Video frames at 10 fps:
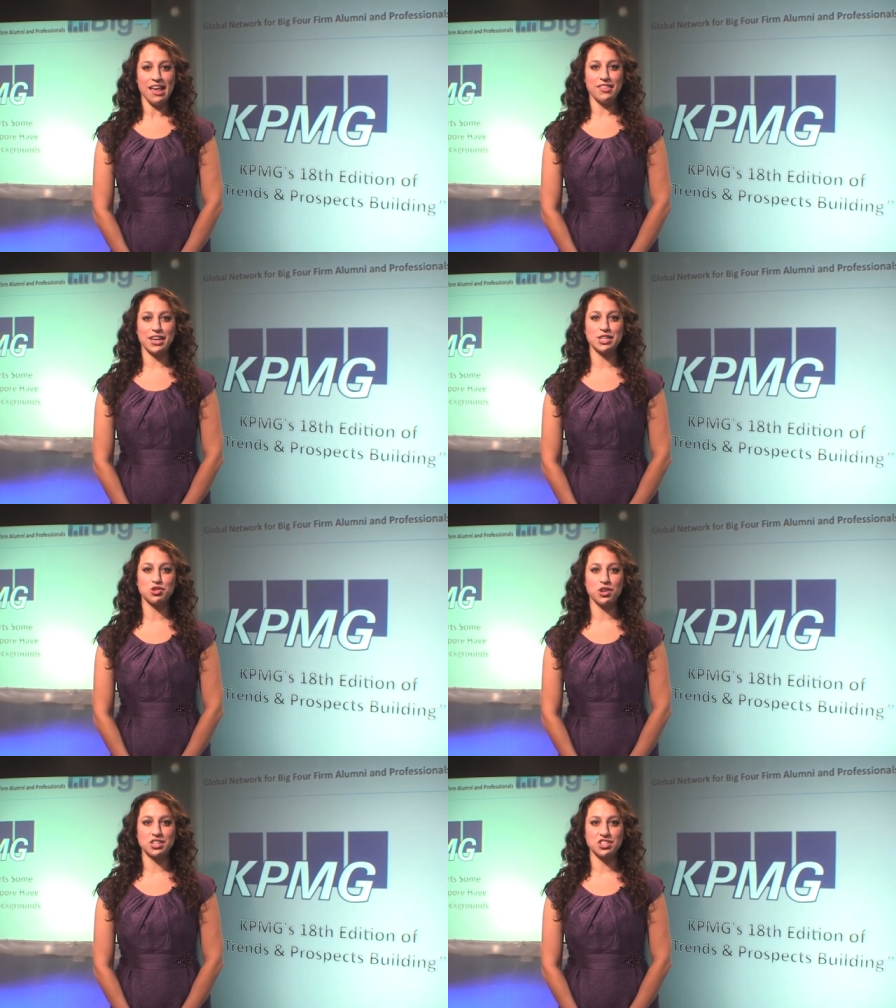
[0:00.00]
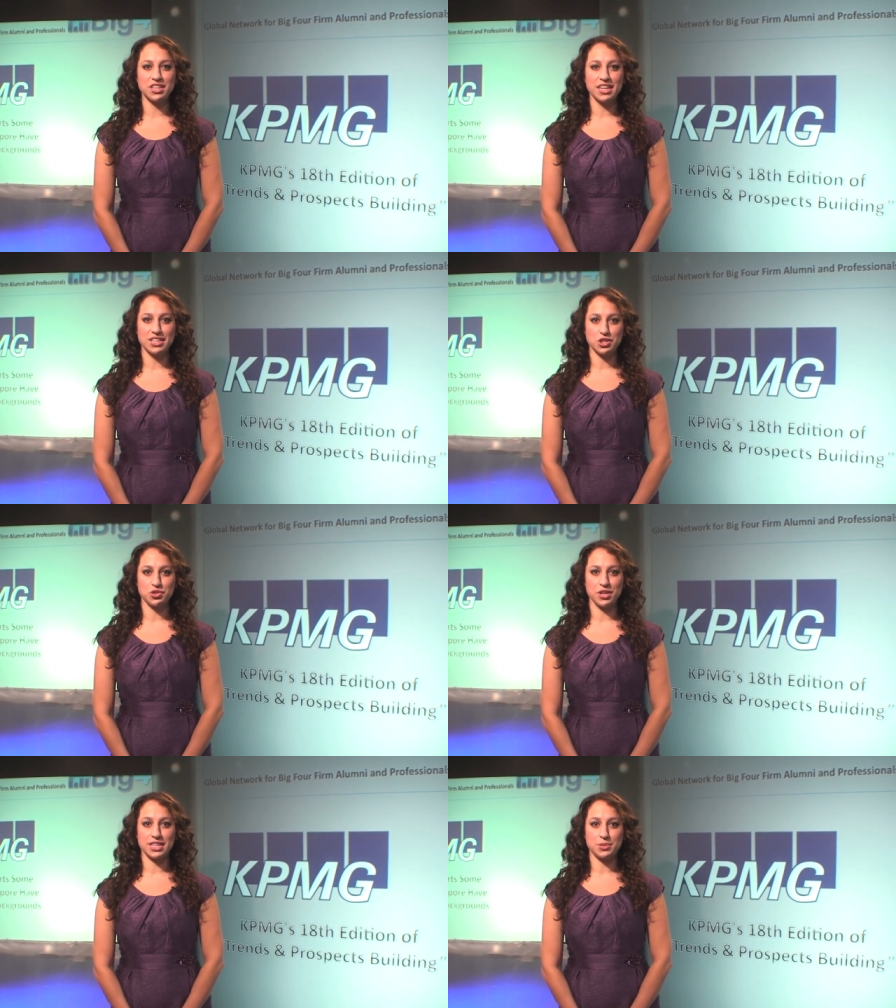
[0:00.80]
the construction
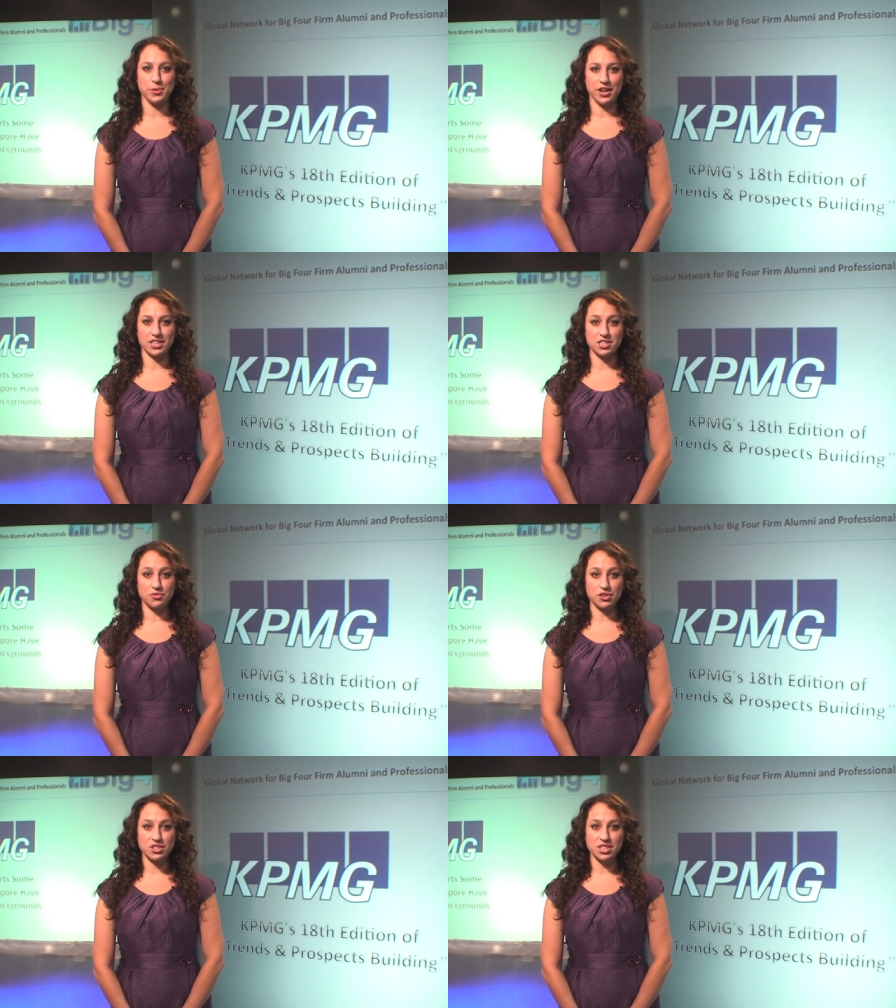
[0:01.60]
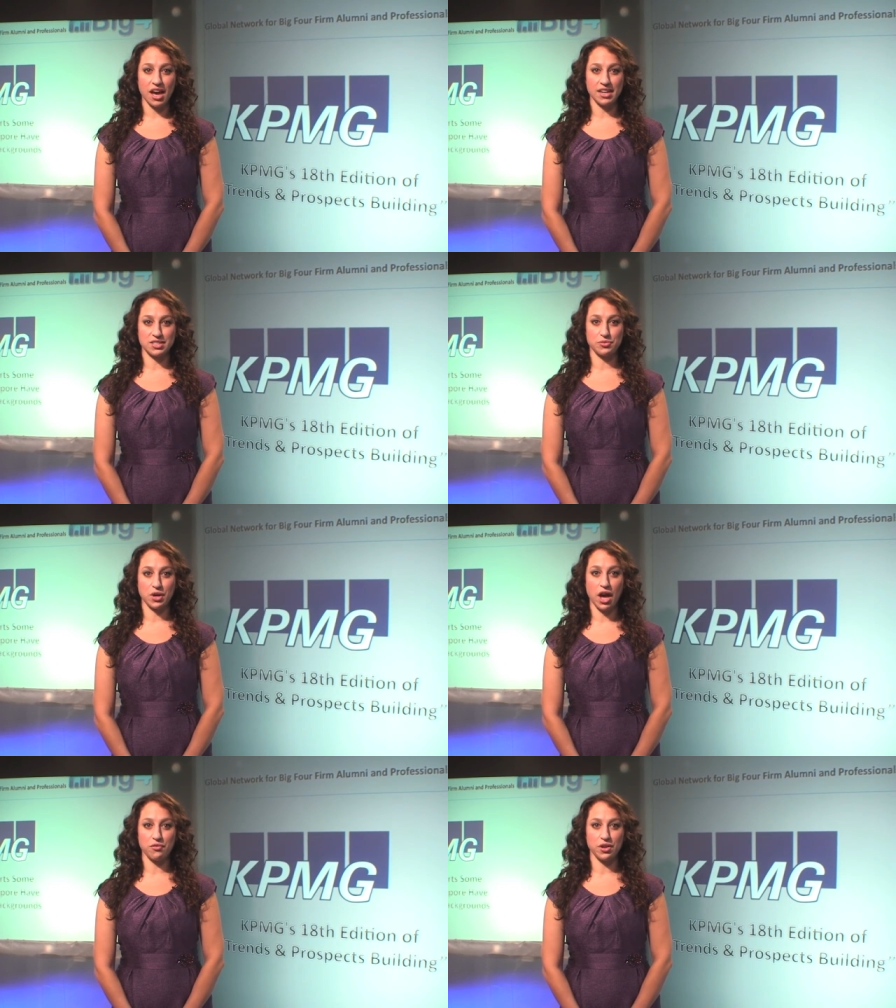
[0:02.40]
industry experienced the first signs of
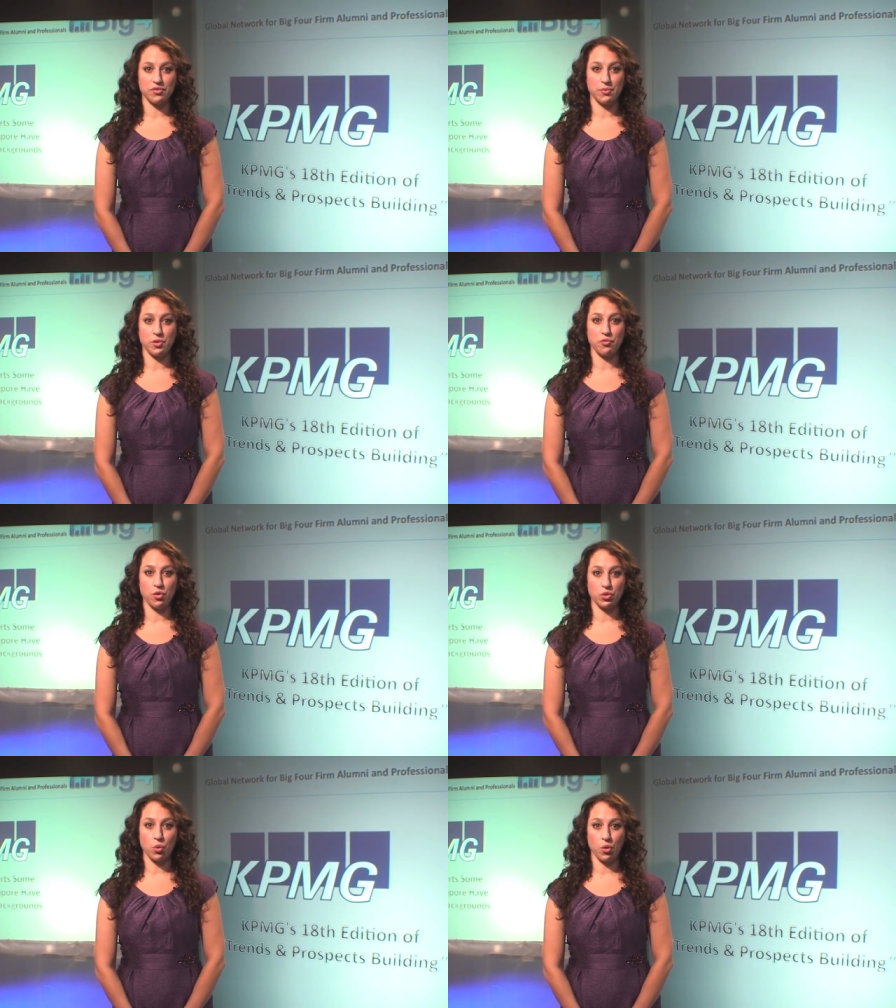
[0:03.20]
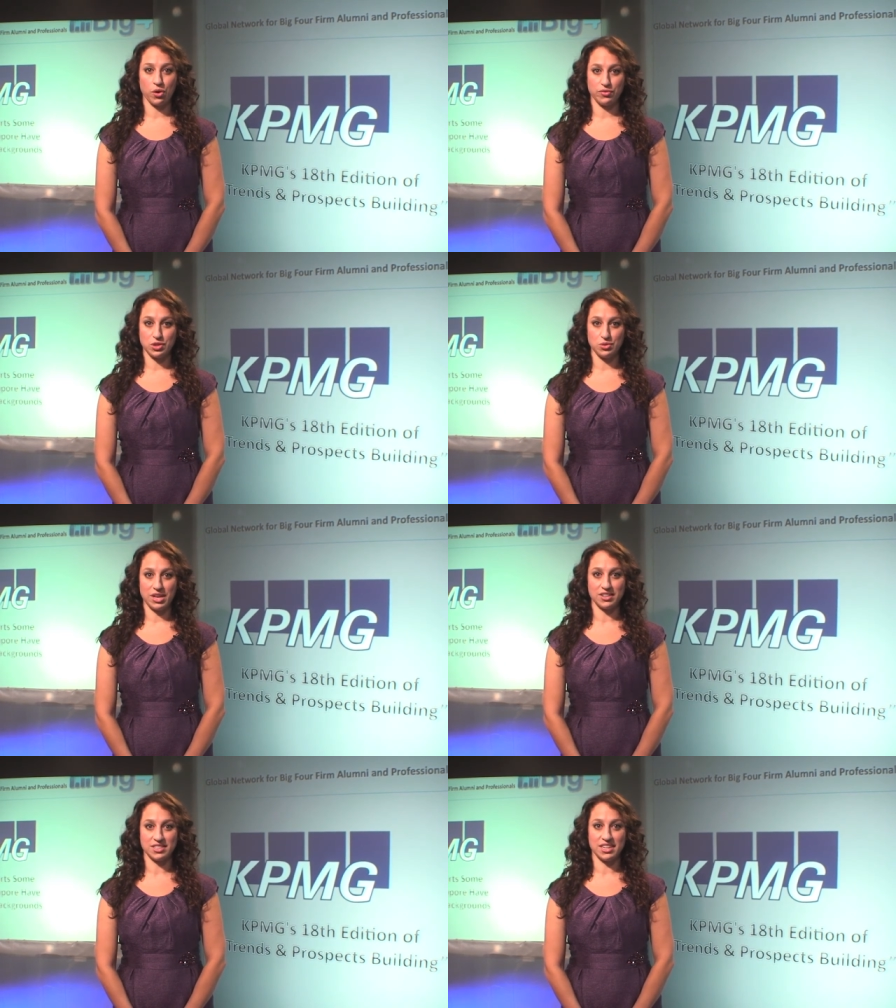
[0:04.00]
recovery from the fourth quarter of
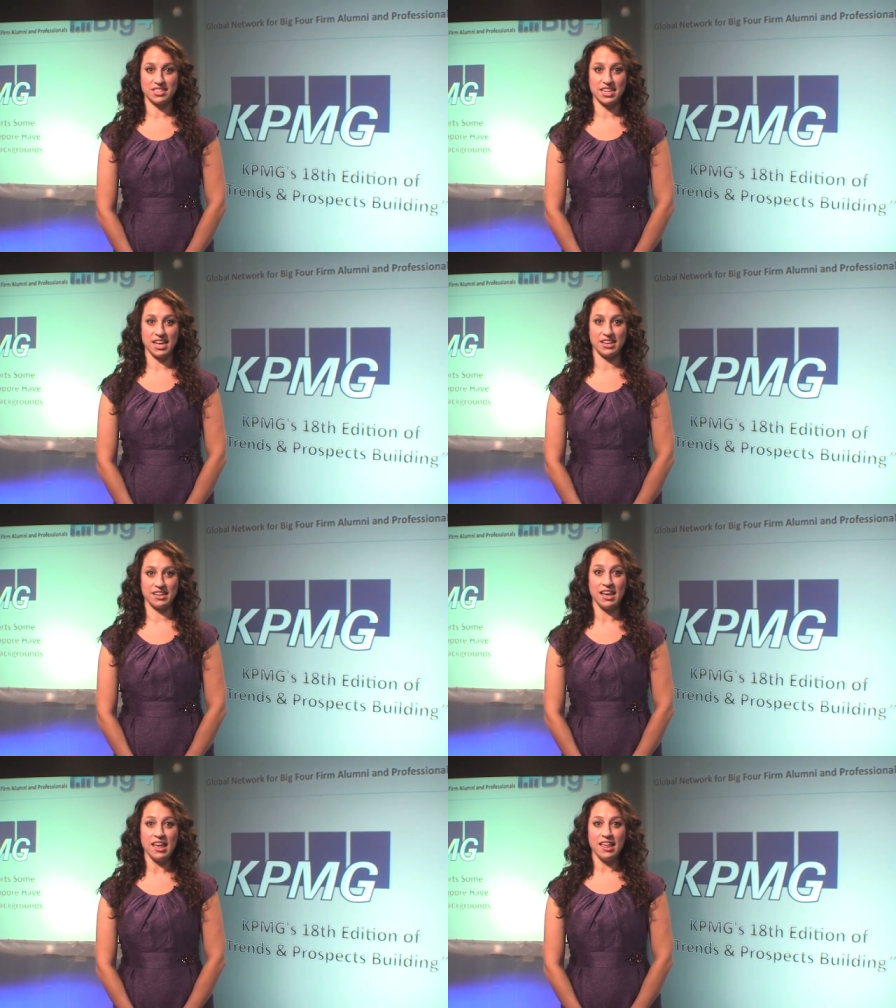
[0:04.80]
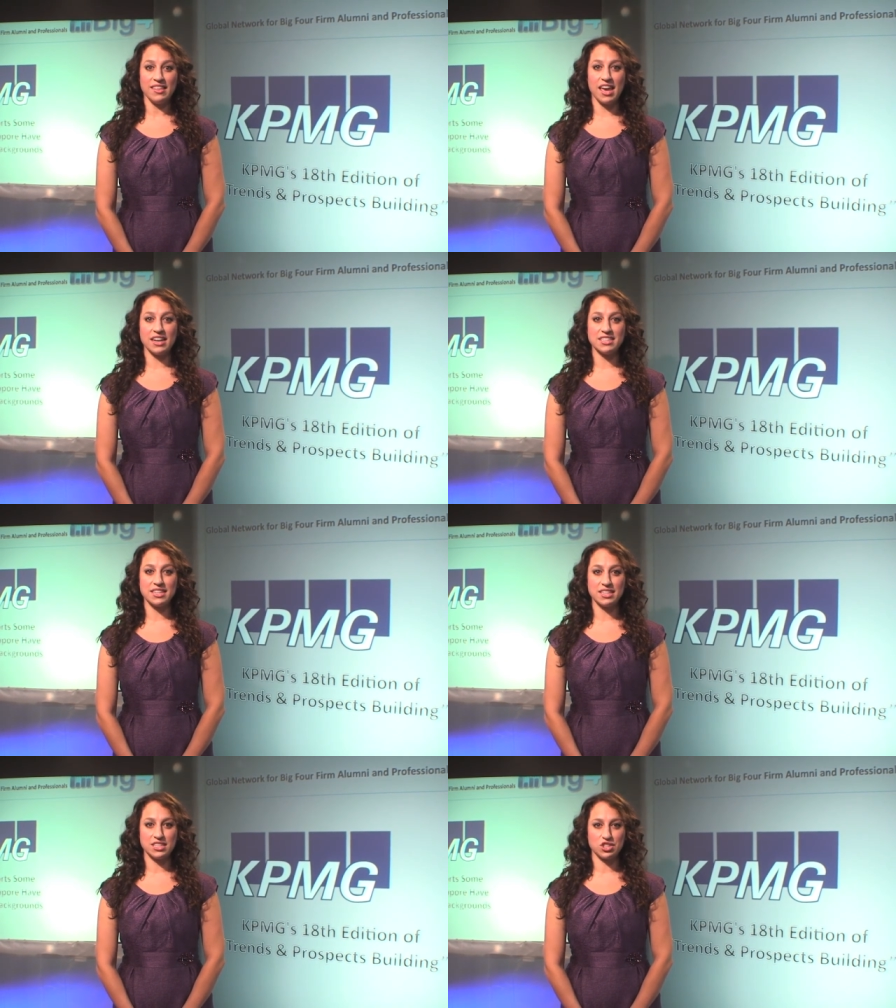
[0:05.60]
2010. The
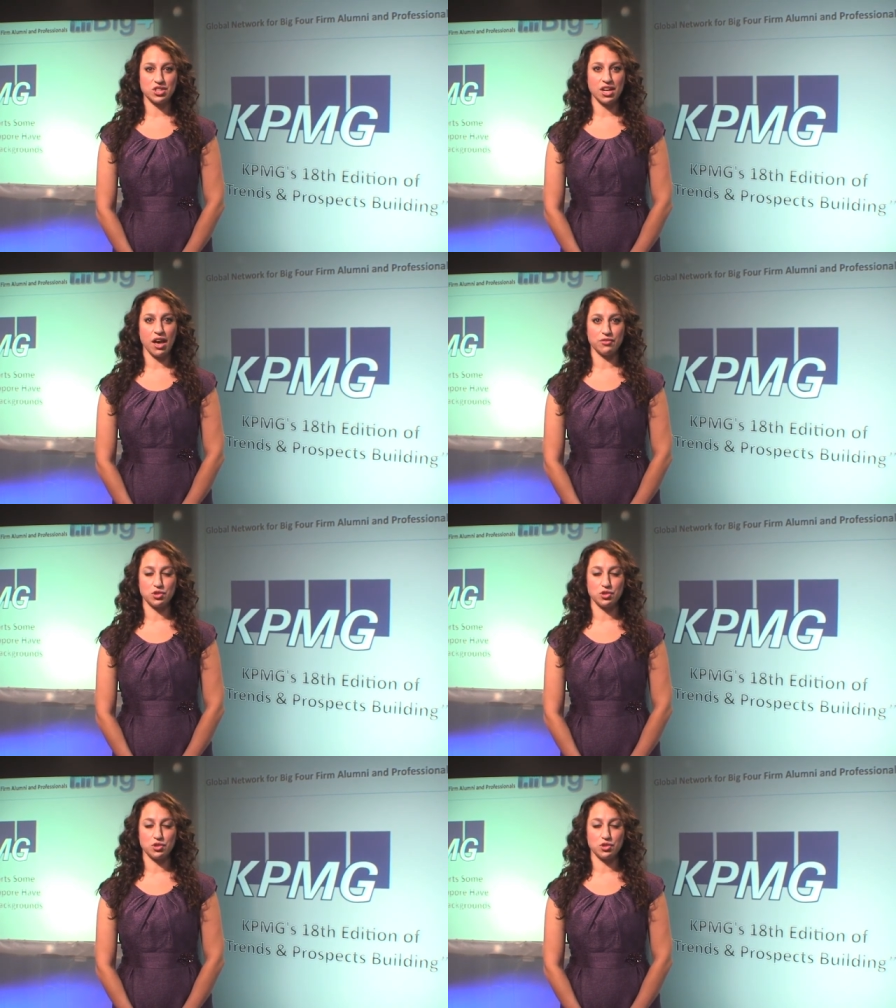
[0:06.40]
18th edition of